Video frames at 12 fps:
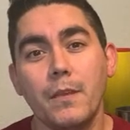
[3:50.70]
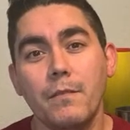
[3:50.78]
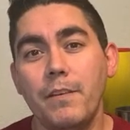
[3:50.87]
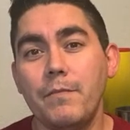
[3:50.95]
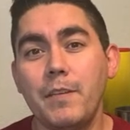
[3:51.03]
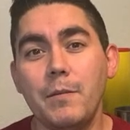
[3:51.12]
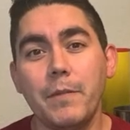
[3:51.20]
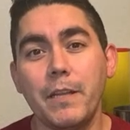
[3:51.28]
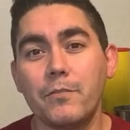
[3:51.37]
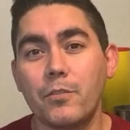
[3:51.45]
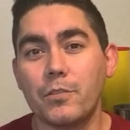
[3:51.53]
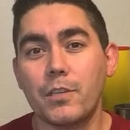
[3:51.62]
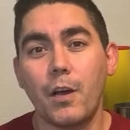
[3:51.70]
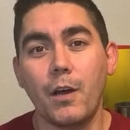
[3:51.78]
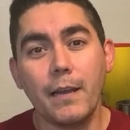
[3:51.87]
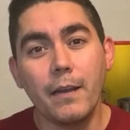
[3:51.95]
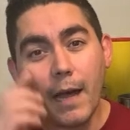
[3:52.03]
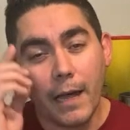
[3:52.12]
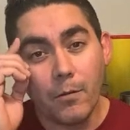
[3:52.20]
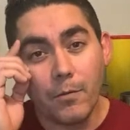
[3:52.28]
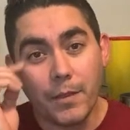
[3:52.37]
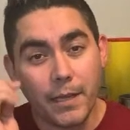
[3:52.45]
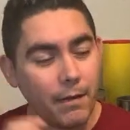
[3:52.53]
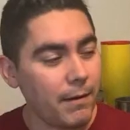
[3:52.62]
15 minutes or so. I don't
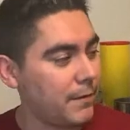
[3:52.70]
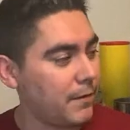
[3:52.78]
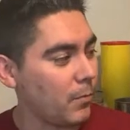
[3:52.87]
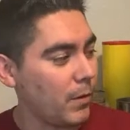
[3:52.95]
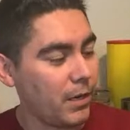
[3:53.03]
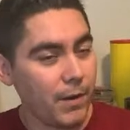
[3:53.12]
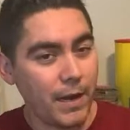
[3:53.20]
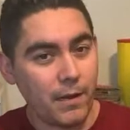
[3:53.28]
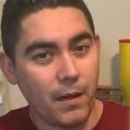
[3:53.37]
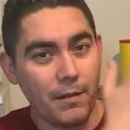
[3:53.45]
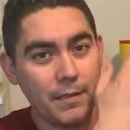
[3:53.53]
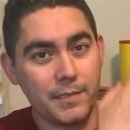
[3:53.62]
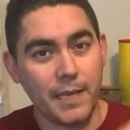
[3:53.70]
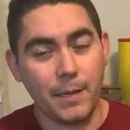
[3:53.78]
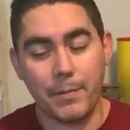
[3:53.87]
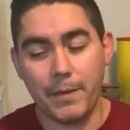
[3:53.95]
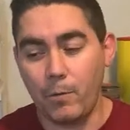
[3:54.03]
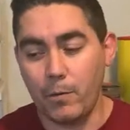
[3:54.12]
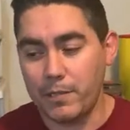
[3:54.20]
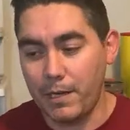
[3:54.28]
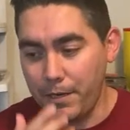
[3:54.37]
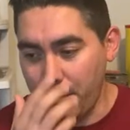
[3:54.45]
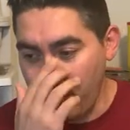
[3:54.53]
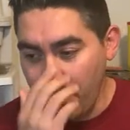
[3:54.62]
think I'll have to recreate all this thing, but I will tell
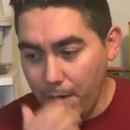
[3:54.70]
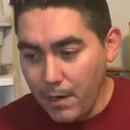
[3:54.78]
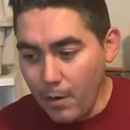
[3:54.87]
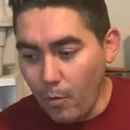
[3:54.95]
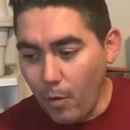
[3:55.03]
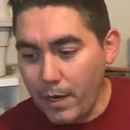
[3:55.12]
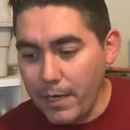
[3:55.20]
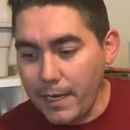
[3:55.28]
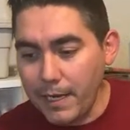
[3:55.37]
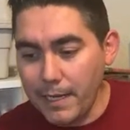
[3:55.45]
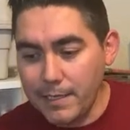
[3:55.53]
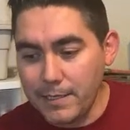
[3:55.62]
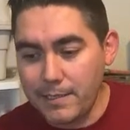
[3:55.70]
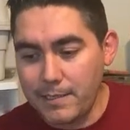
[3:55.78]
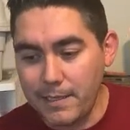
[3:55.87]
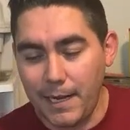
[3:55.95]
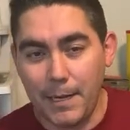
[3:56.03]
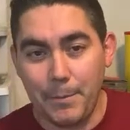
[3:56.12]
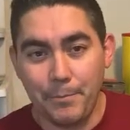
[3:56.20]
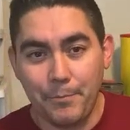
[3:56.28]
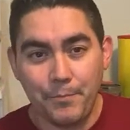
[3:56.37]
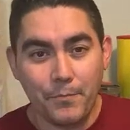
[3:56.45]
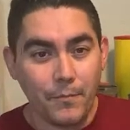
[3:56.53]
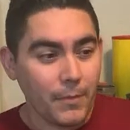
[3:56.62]
you what is
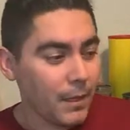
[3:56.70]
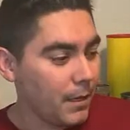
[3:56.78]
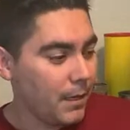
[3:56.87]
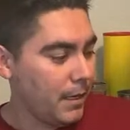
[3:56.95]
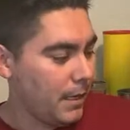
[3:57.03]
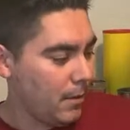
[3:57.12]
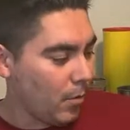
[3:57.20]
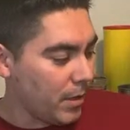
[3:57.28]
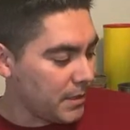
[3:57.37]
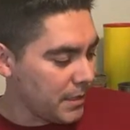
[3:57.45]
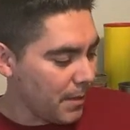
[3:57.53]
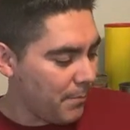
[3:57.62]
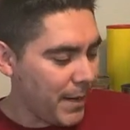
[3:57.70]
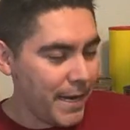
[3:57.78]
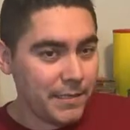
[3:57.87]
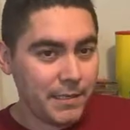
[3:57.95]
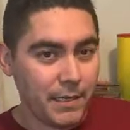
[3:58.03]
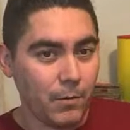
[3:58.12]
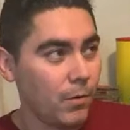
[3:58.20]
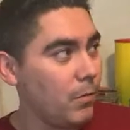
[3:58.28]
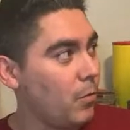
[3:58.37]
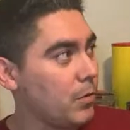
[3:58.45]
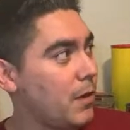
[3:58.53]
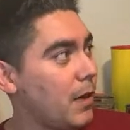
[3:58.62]
in the base here.
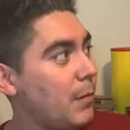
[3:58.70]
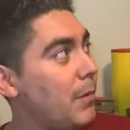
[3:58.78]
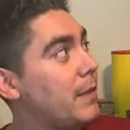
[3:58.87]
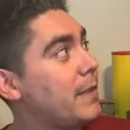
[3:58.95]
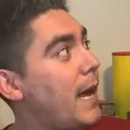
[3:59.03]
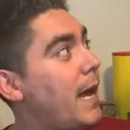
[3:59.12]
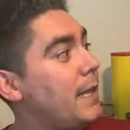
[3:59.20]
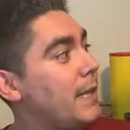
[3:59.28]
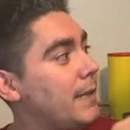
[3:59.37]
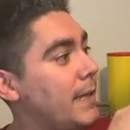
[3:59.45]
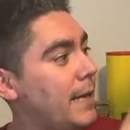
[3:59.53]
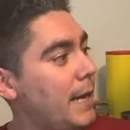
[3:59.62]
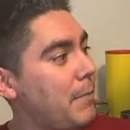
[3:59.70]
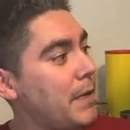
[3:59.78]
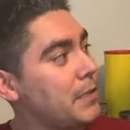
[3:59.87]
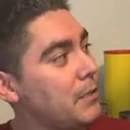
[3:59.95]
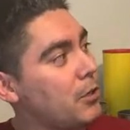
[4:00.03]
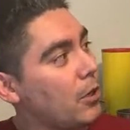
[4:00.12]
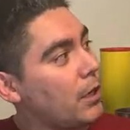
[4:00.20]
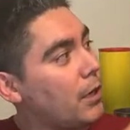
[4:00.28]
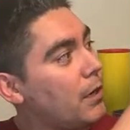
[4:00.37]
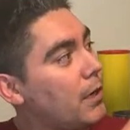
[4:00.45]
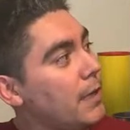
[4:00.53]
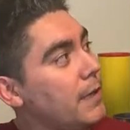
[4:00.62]
We'll talk about that. And then I mentioned
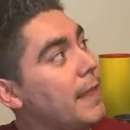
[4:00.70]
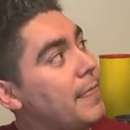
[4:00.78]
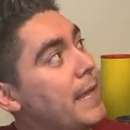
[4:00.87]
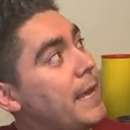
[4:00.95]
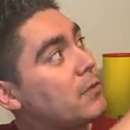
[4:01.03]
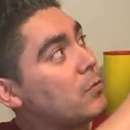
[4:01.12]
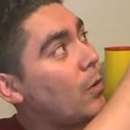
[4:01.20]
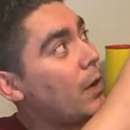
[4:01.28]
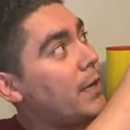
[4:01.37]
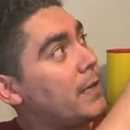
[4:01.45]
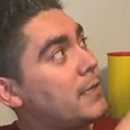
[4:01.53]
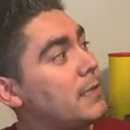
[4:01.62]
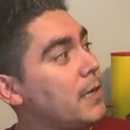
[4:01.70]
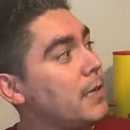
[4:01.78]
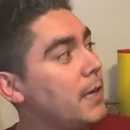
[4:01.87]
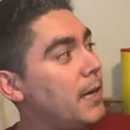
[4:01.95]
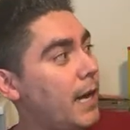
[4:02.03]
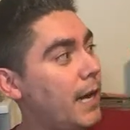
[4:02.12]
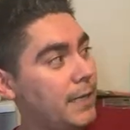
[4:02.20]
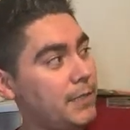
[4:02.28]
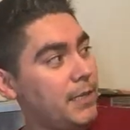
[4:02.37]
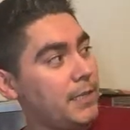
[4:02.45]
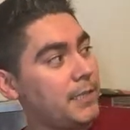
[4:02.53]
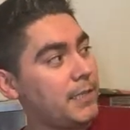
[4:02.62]
earlier that this was
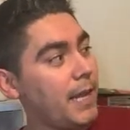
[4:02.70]
just